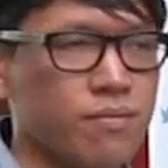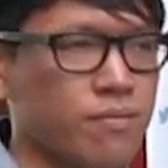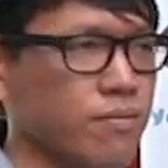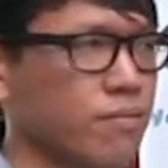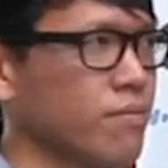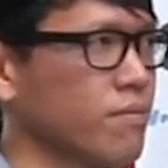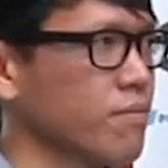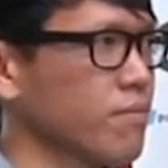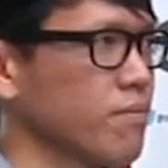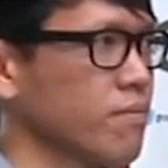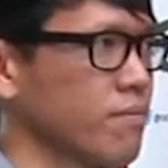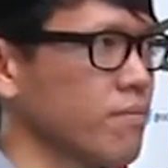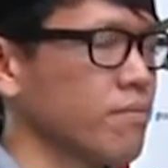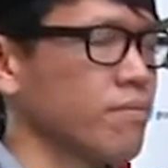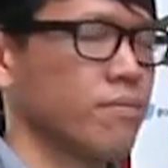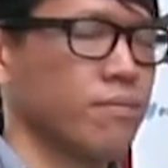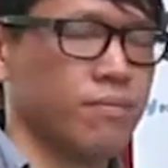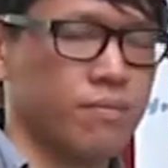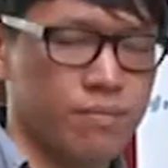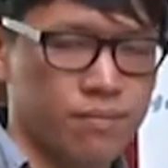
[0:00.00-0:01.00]

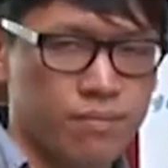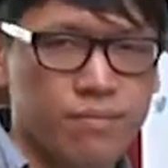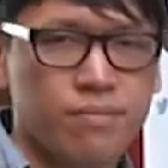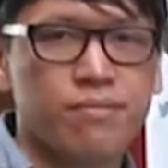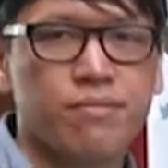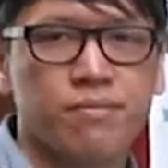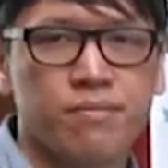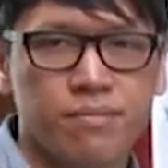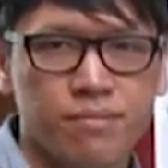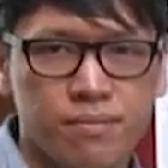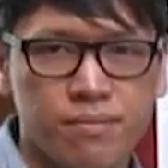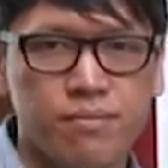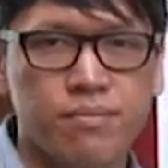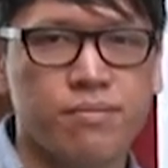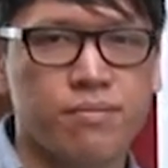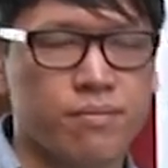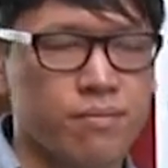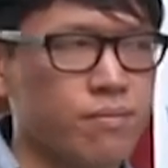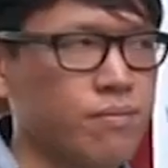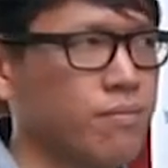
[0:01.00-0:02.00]

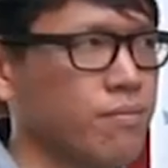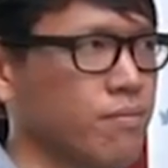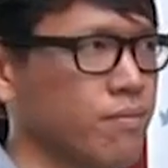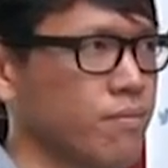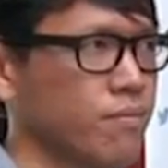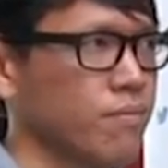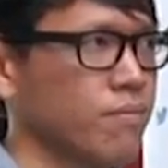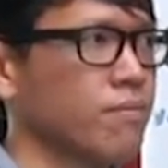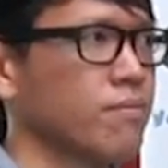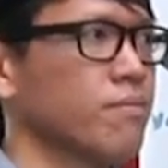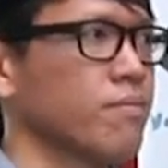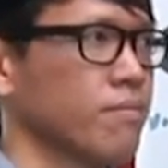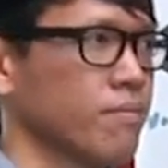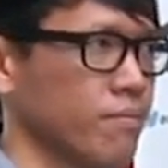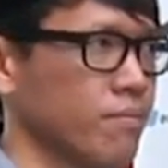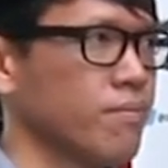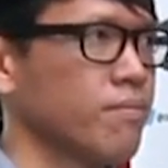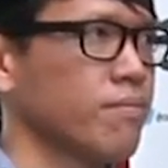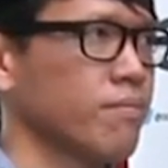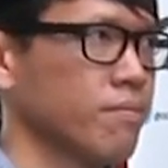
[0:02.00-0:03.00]

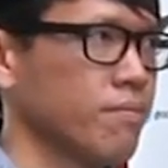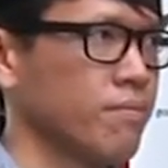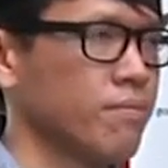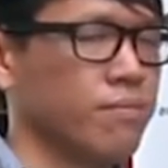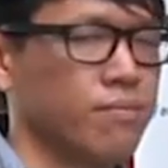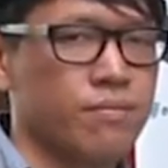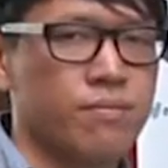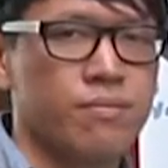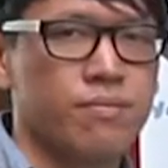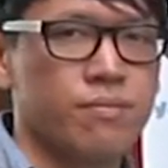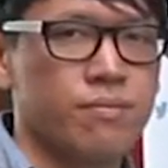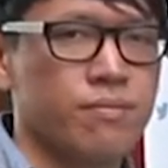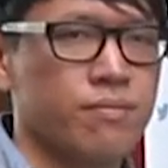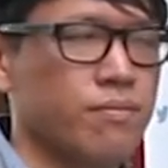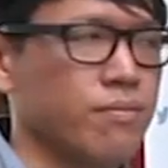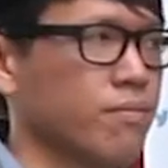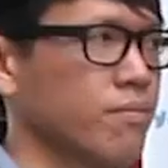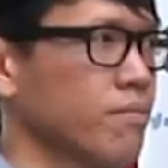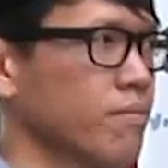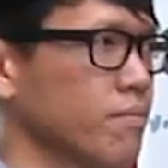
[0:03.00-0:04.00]

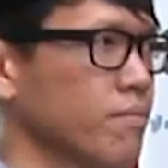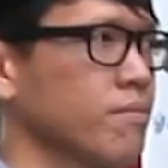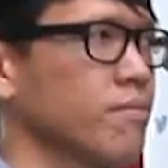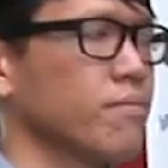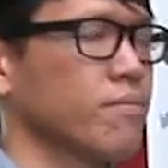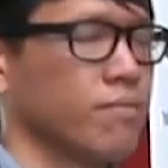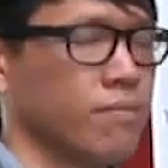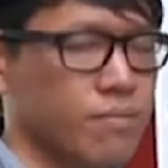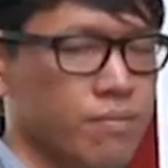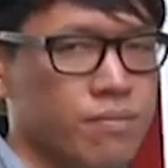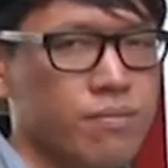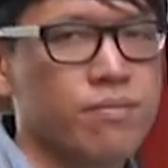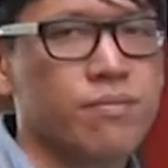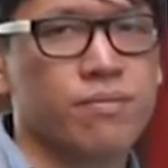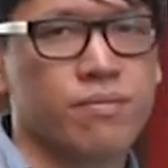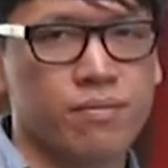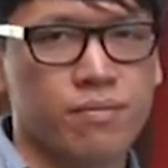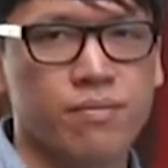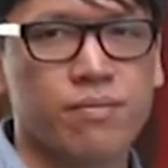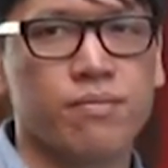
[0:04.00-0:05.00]

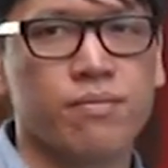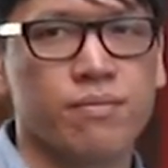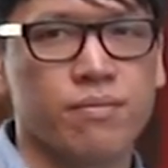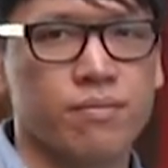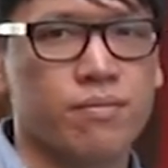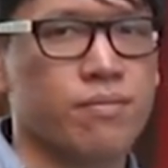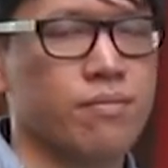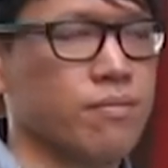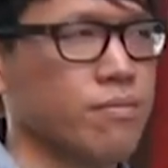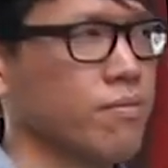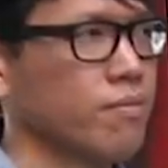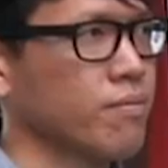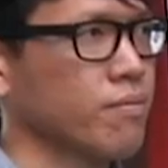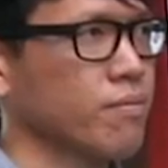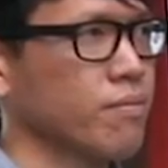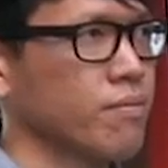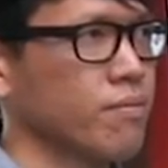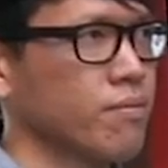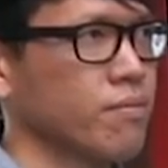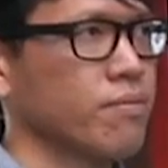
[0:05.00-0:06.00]

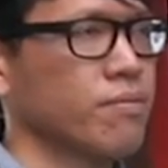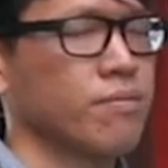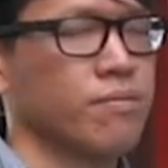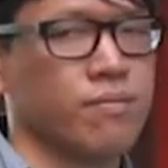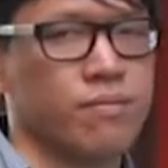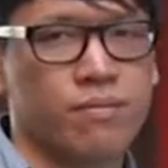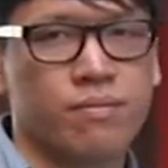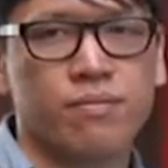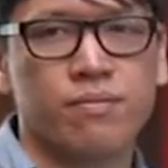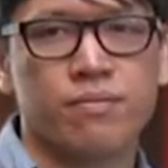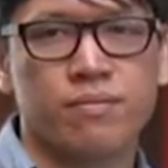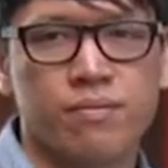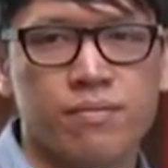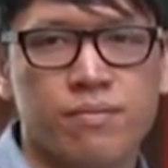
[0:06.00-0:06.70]
(not speaking)